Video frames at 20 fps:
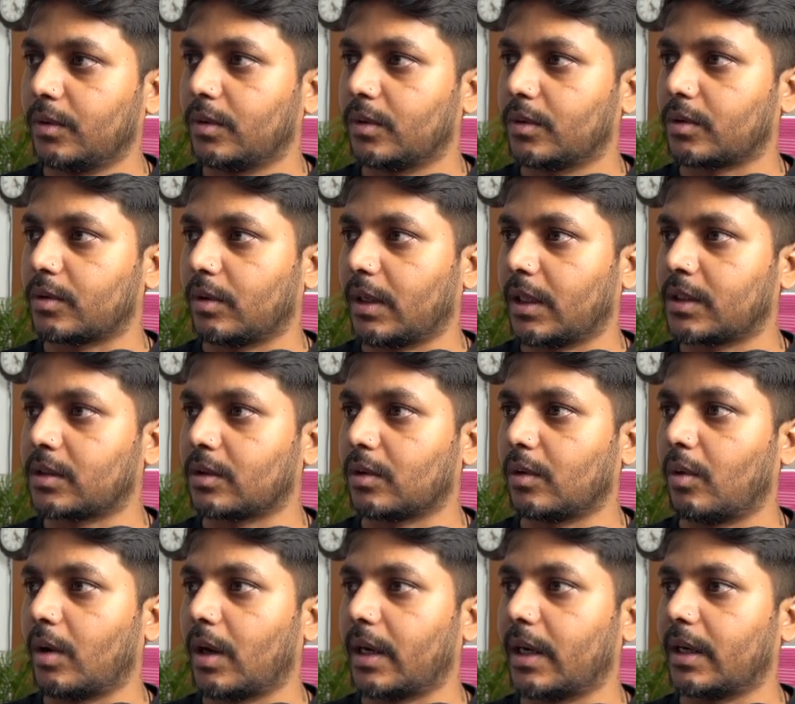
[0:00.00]
So let's
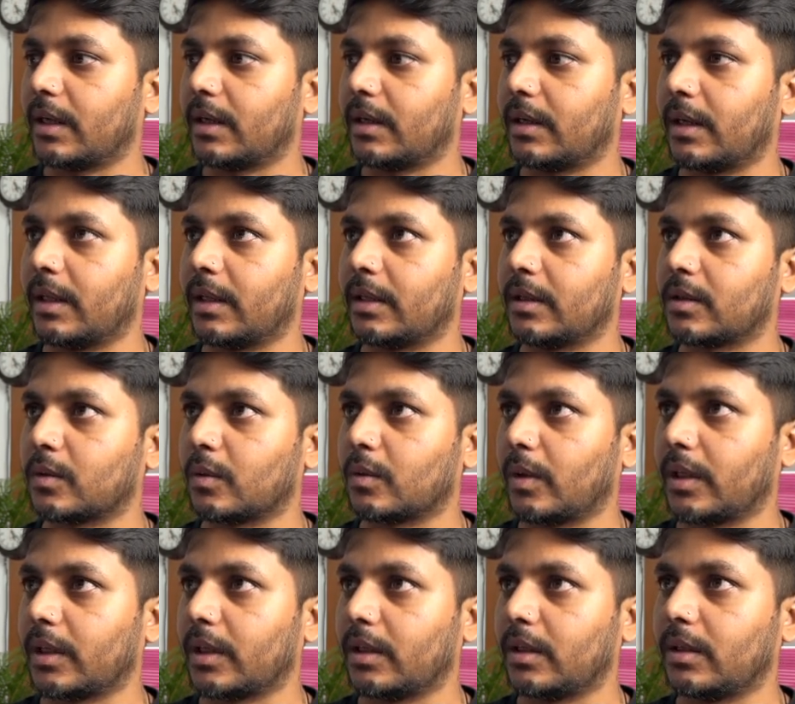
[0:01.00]
go ahead and run this
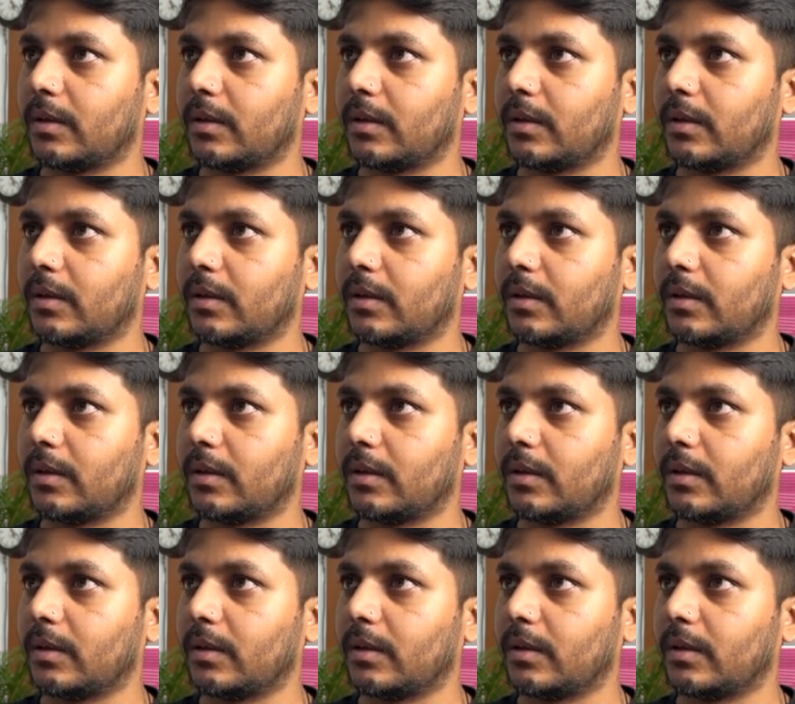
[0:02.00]
query.